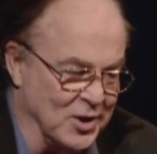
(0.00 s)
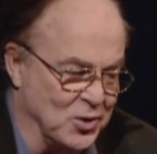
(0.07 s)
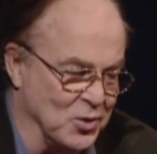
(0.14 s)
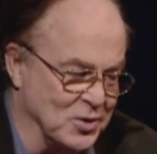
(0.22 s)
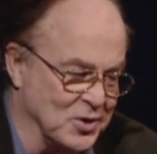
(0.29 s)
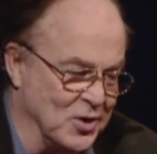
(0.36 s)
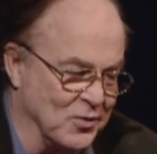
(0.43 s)

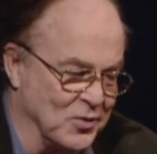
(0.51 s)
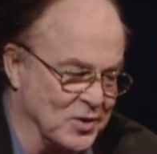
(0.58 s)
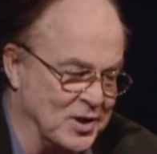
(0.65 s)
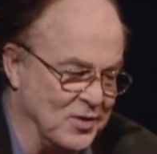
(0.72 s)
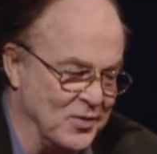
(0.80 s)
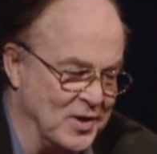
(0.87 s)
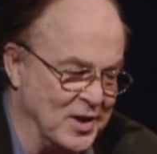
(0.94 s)
like yourself or
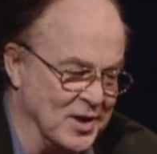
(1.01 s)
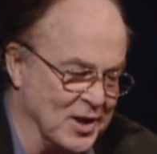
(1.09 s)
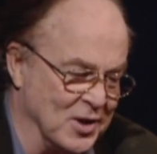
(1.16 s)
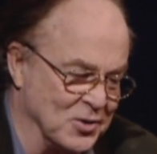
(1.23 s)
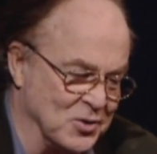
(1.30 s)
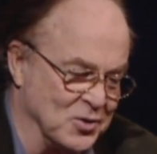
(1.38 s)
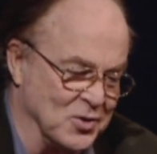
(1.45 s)
T V
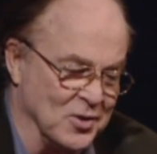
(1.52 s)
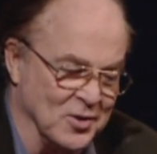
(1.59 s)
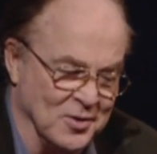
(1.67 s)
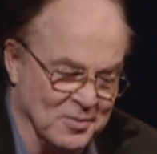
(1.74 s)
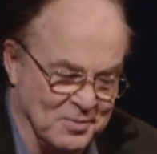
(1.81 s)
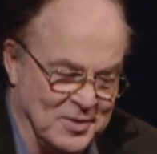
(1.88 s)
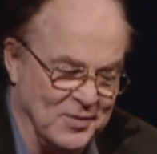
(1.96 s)
announcers,
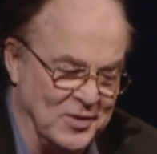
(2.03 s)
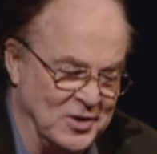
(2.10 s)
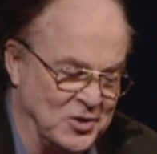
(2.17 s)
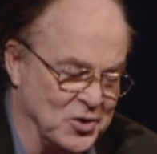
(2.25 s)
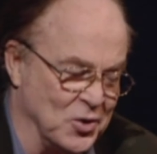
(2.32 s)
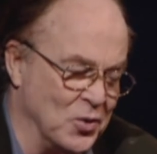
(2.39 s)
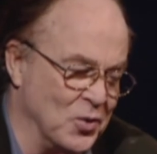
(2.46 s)
uh, T
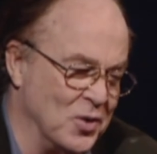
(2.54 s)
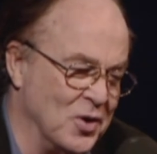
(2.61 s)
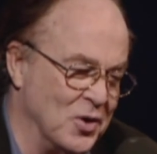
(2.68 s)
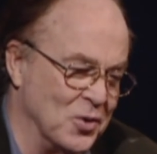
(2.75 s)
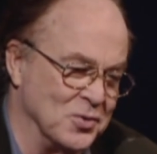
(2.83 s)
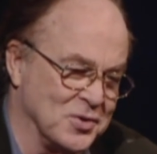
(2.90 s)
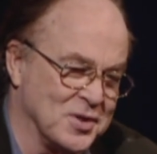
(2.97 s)
V show
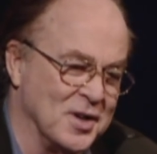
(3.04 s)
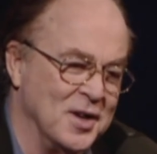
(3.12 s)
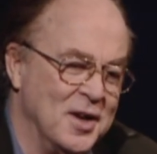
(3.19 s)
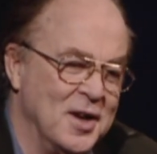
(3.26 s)
host,